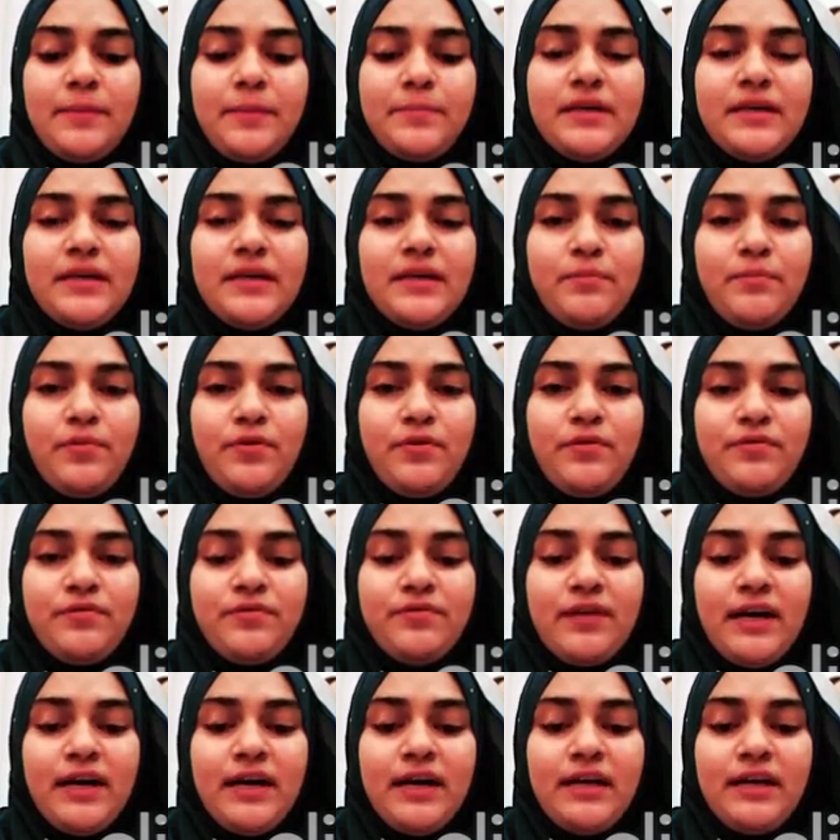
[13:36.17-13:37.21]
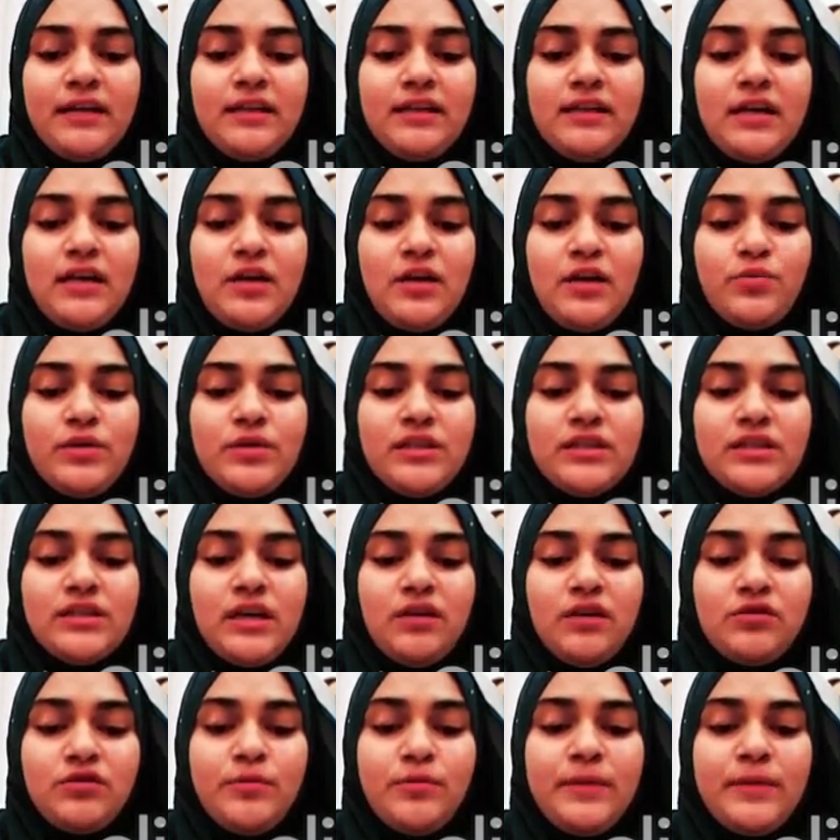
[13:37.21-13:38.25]
the company profile,
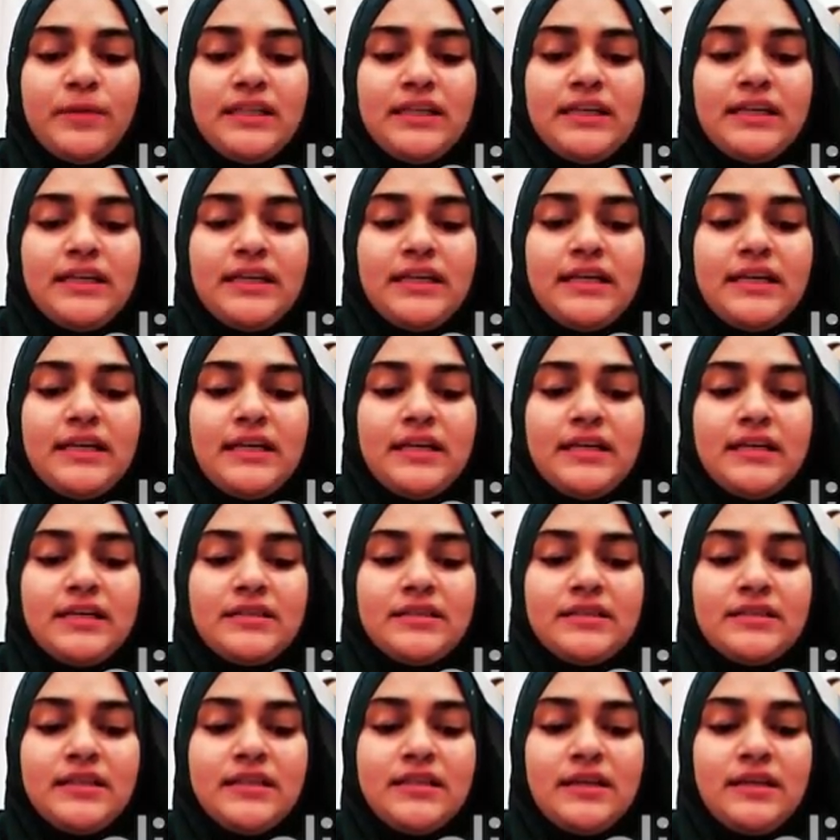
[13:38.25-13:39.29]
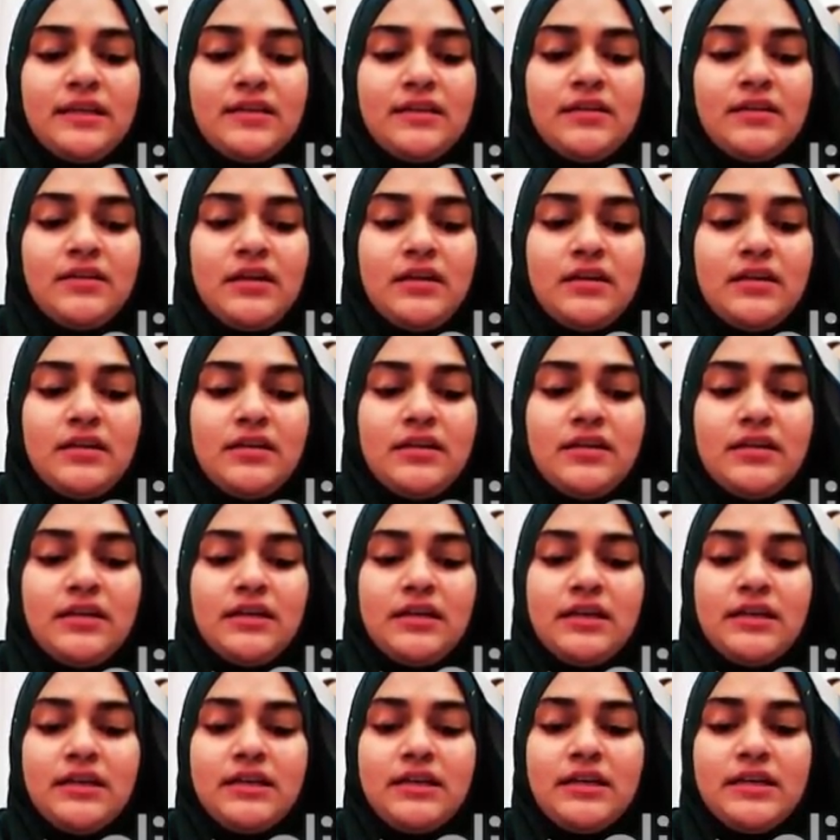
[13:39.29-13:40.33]
which automatically enhance
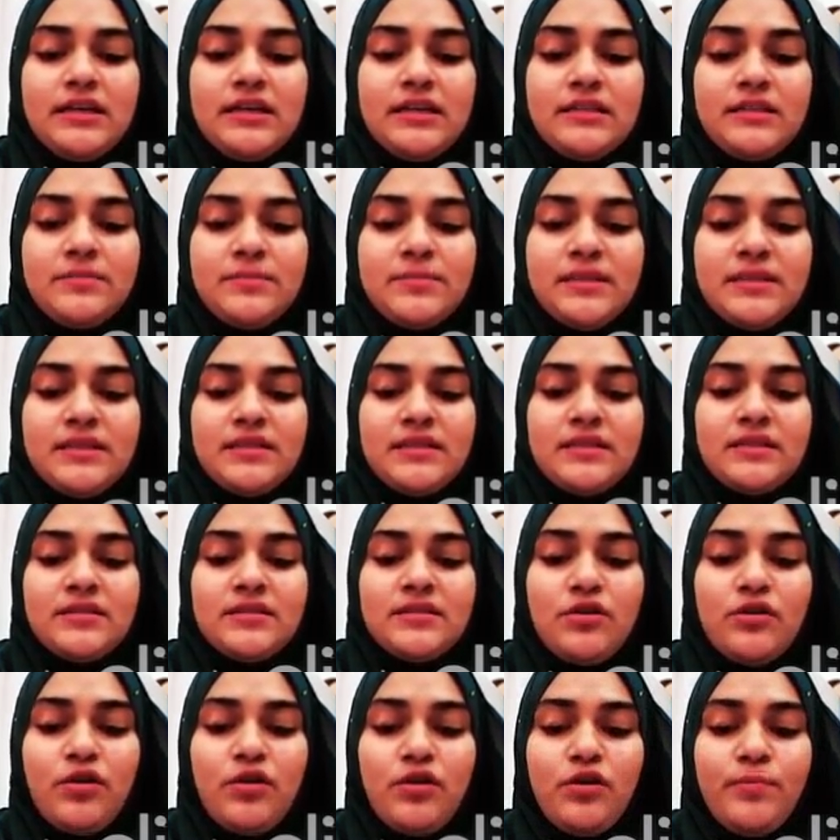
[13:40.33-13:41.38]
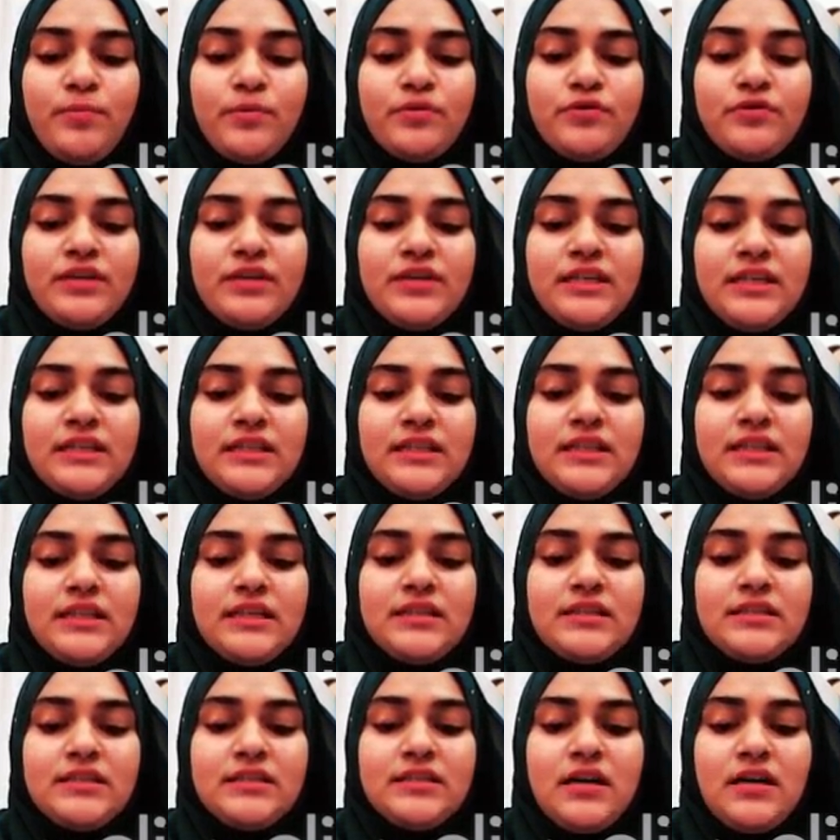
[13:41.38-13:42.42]
the increased business
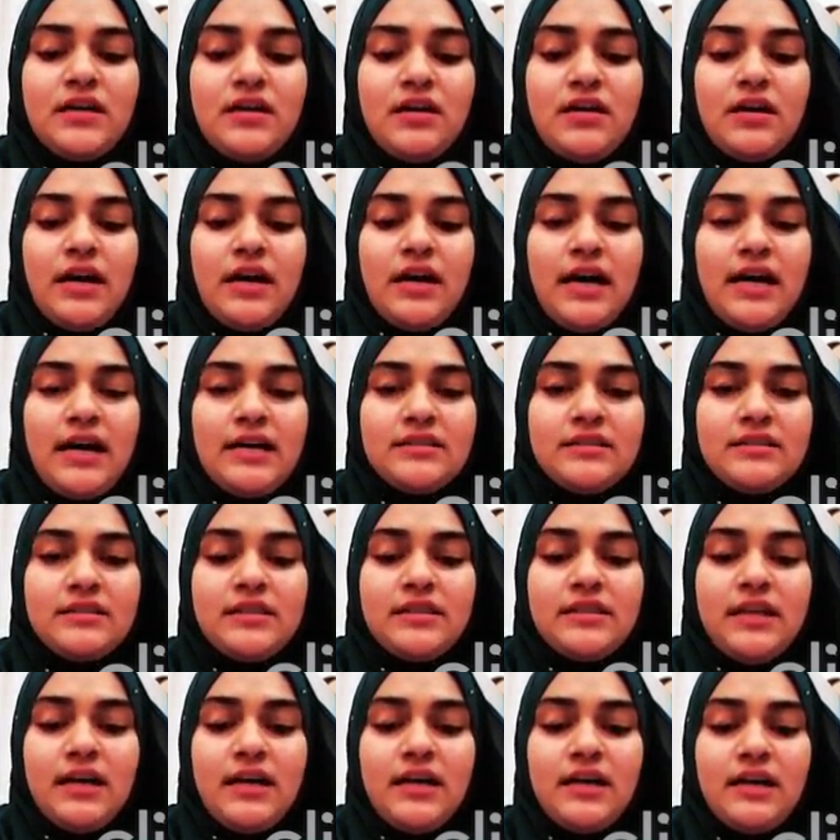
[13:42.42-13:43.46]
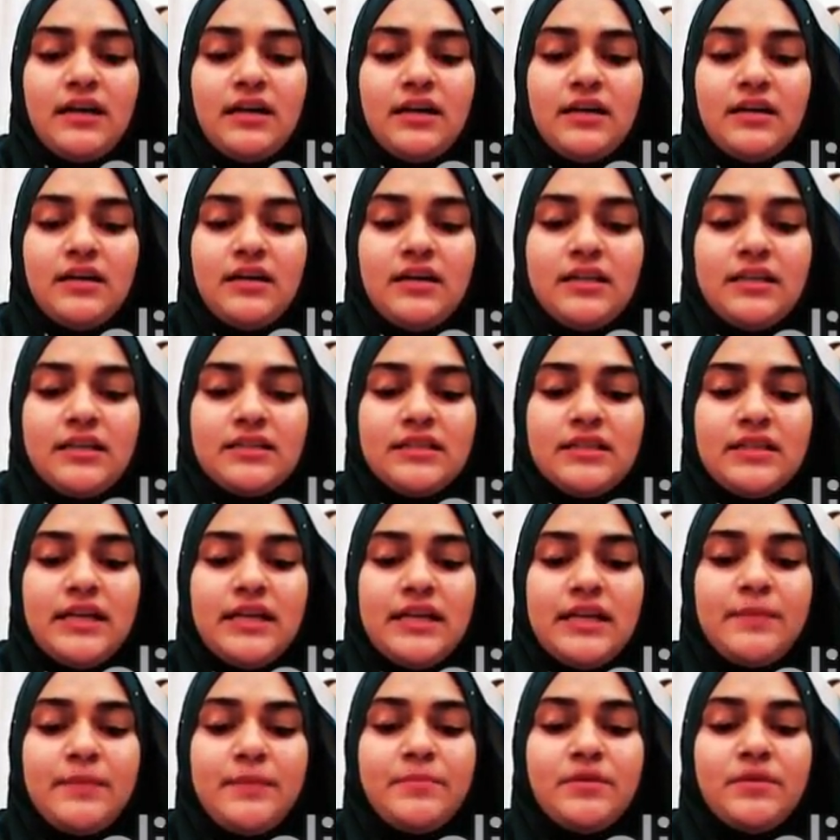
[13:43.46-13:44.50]
opportunities as there
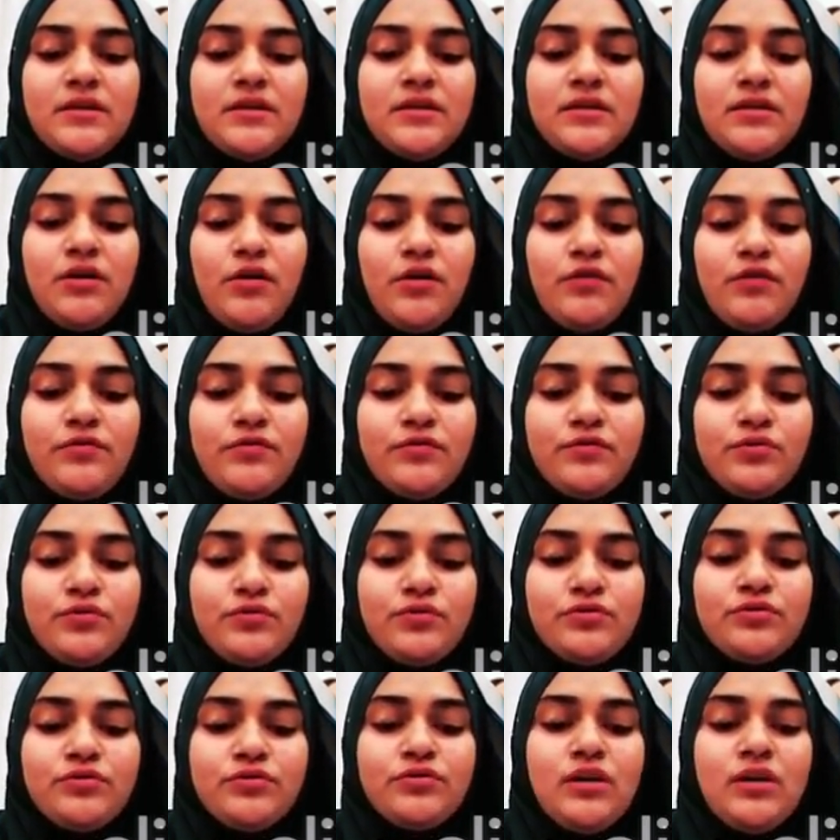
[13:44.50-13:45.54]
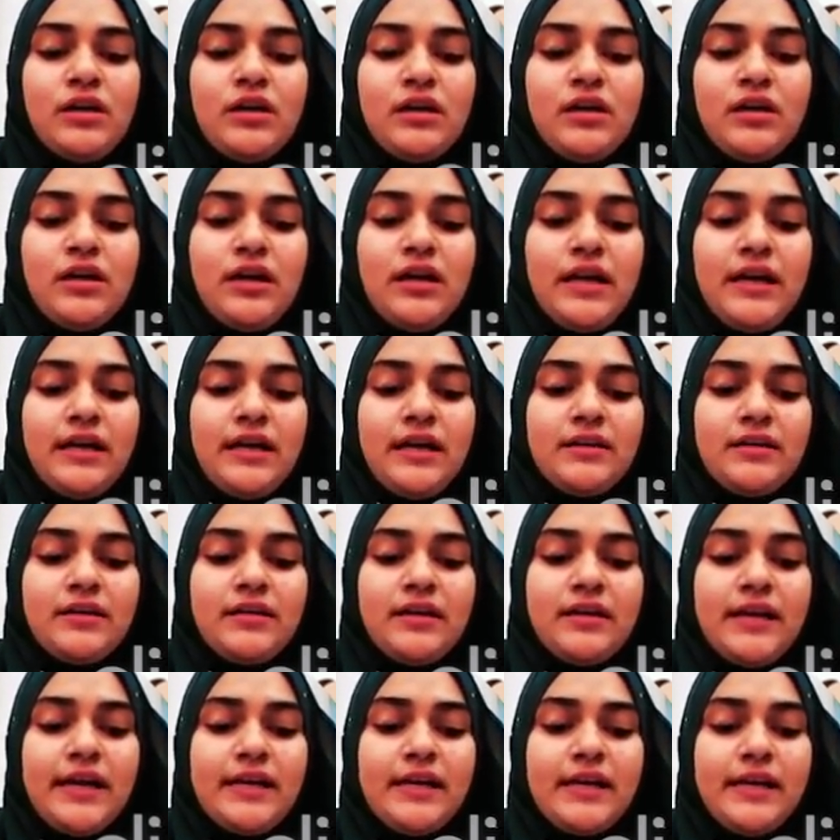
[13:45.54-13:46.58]
is element of truth
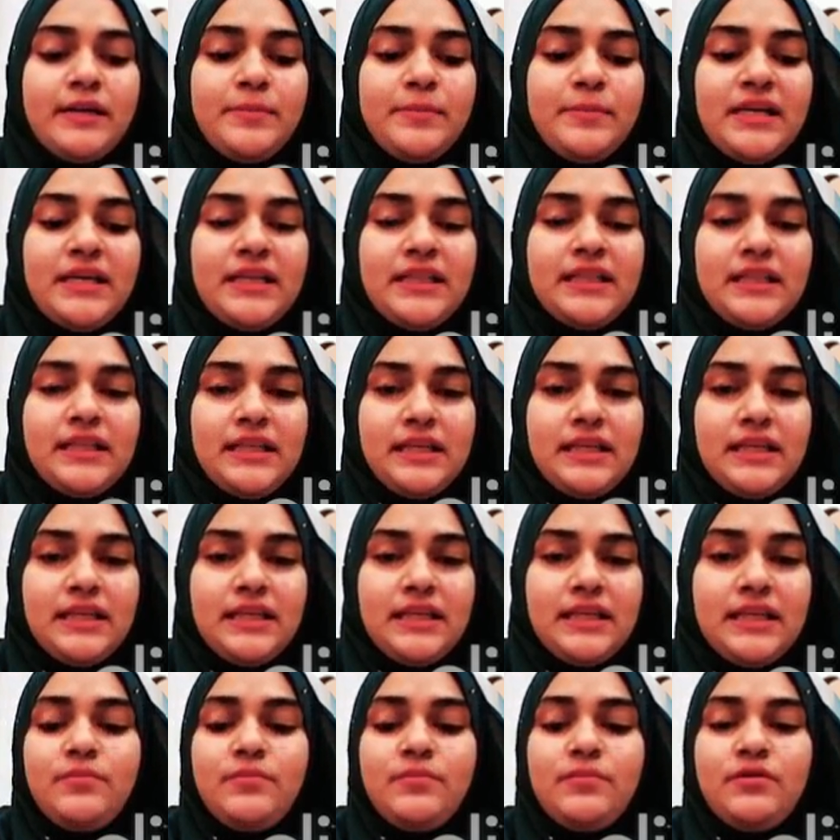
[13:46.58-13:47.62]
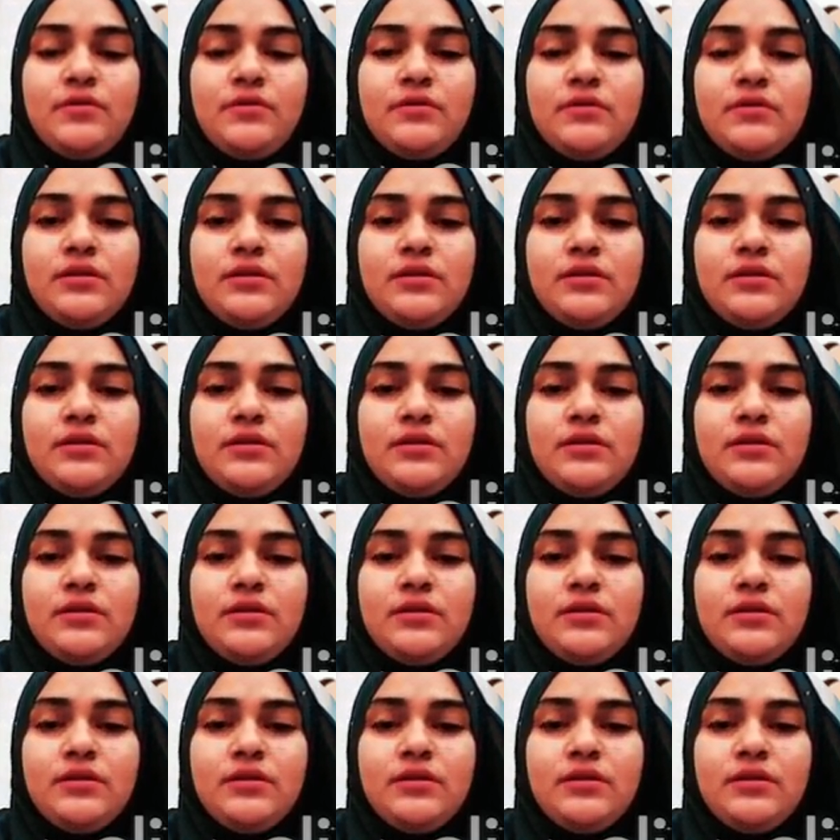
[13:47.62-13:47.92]
and credibility.